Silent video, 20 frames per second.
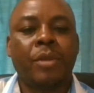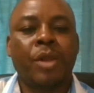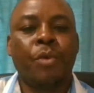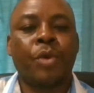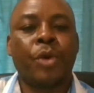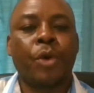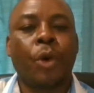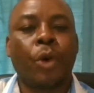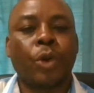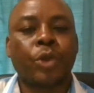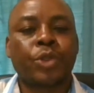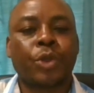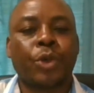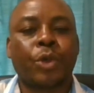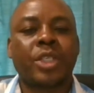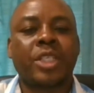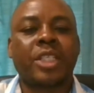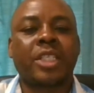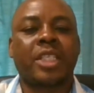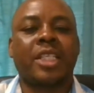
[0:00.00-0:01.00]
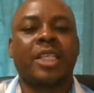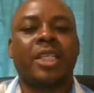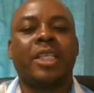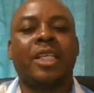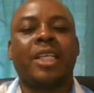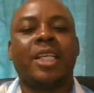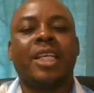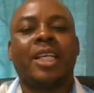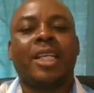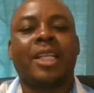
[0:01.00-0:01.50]
we also
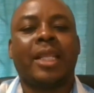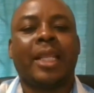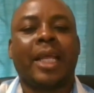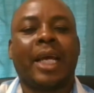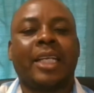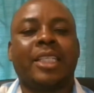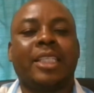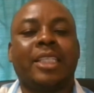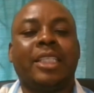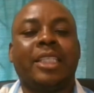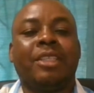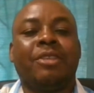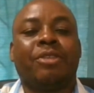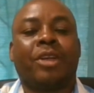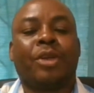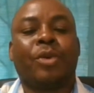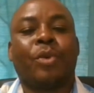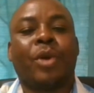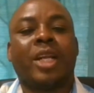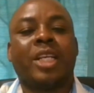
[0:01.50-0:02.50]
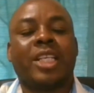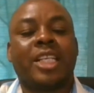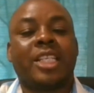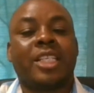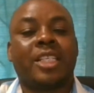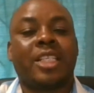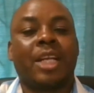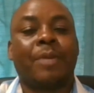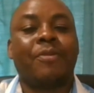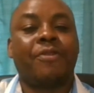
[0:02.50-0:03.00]
see that he even went a
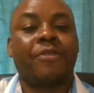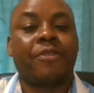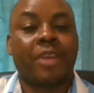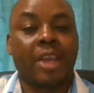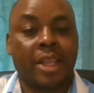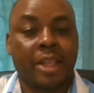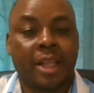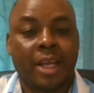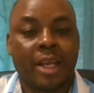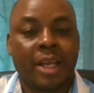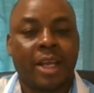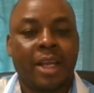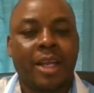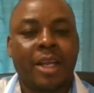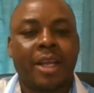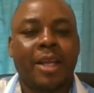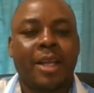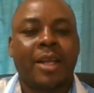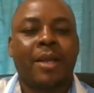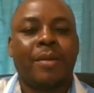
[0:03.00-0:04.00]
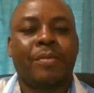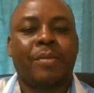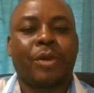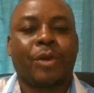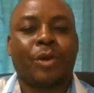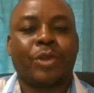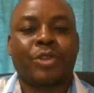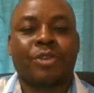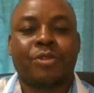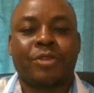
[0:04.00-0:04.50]
step further
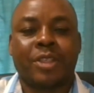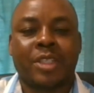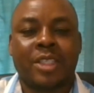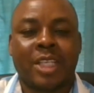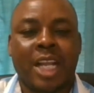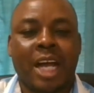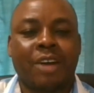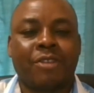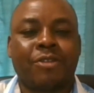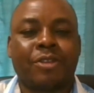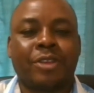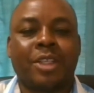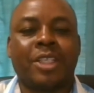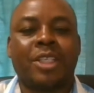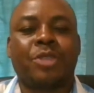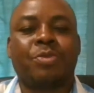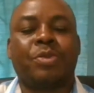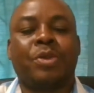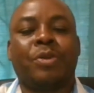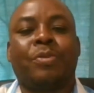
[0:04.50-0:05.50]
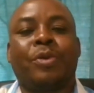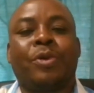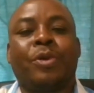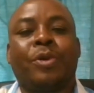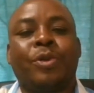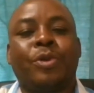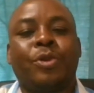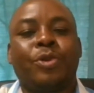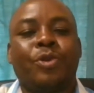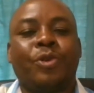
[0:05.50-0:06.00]
because of his love for these people
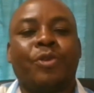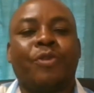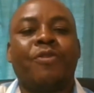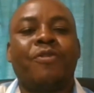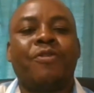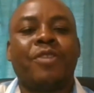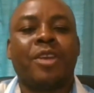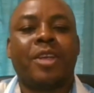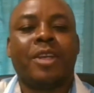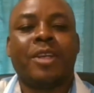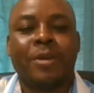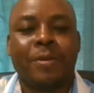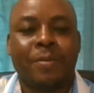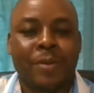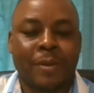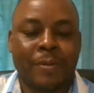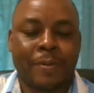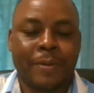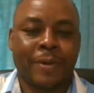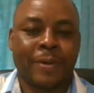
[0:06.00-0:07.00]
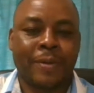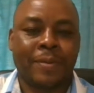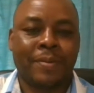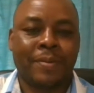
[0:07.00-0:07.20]
to feed people.